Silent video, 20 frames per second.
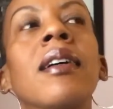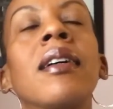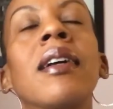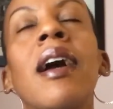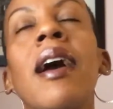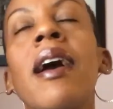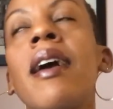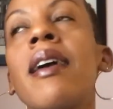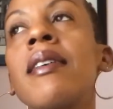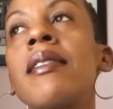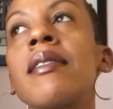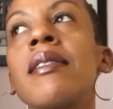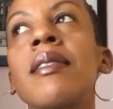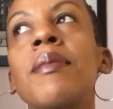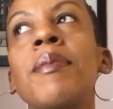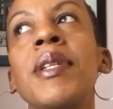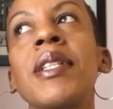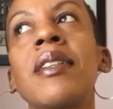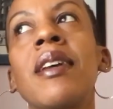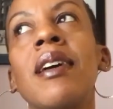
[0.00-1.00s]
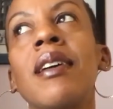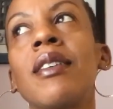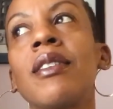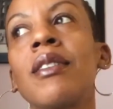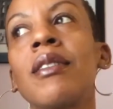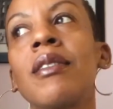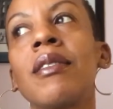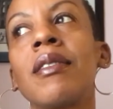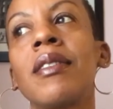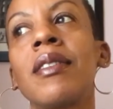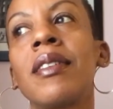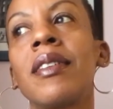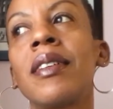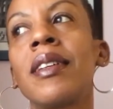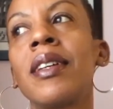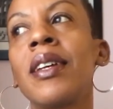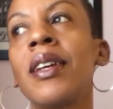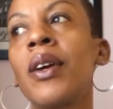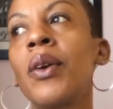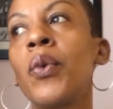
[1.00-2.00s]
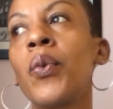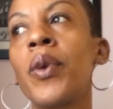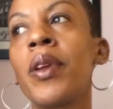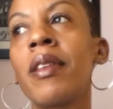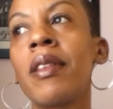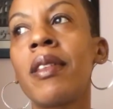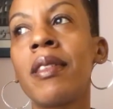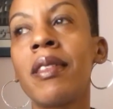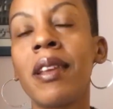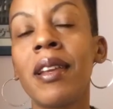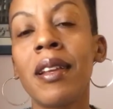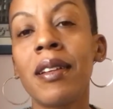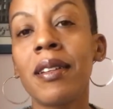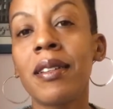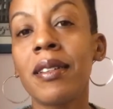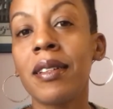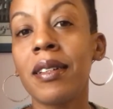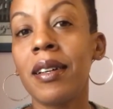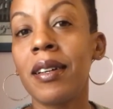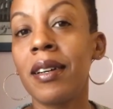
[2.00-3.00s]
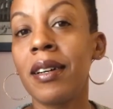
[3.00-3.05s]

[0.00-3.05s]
guys, let me tell you, we think